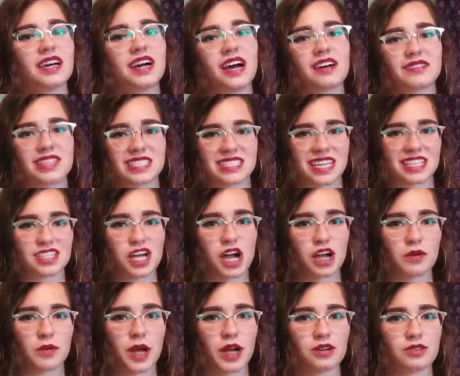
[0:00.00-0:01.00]
the things I talk
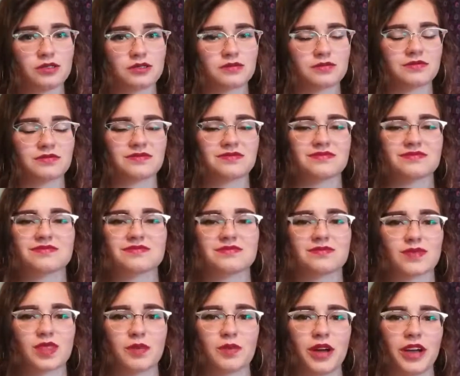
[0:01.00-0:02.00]
about,
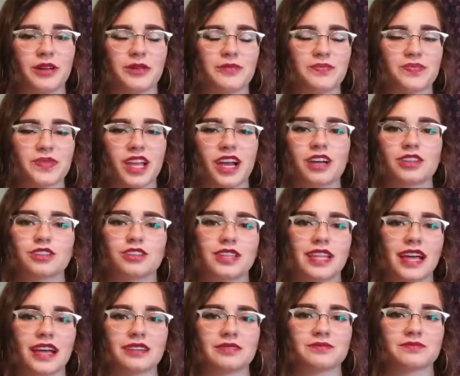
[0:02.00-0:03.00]
but other than
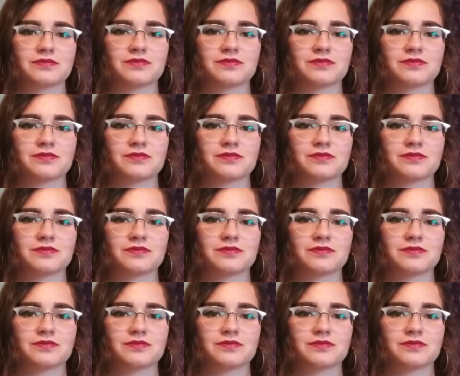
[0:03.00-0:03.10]
that,